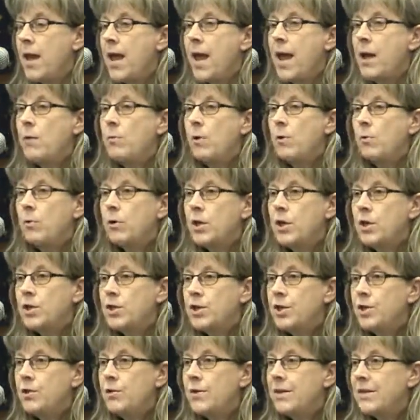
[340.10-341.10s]
And what we're going
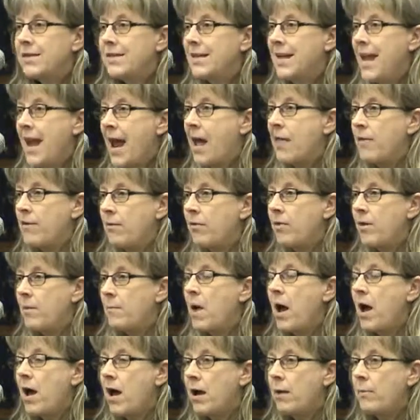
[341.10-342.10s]
to do is gather
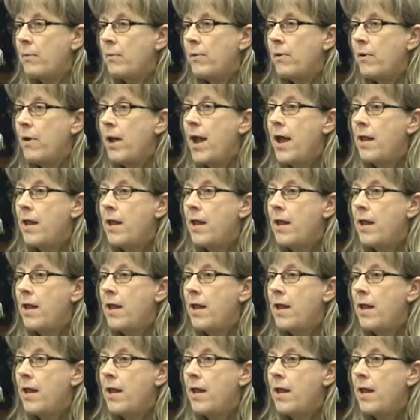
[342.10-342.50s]
them up,